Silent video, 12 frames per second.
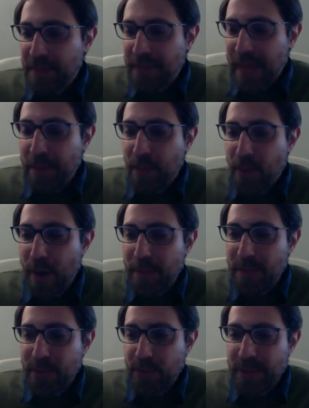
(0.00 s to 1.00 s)
that
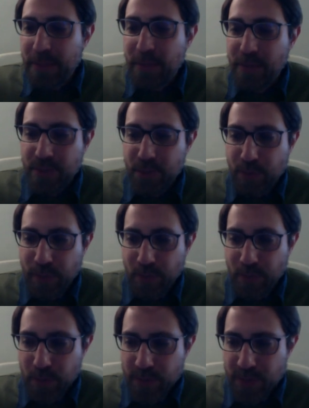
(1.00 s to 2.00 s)
problem is already
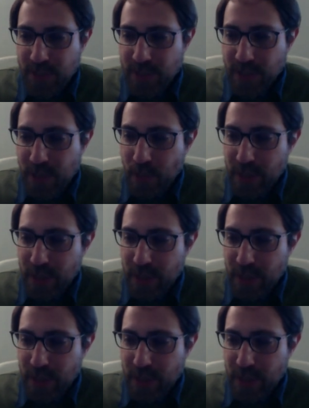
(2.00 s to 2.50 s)
presupposed in uh,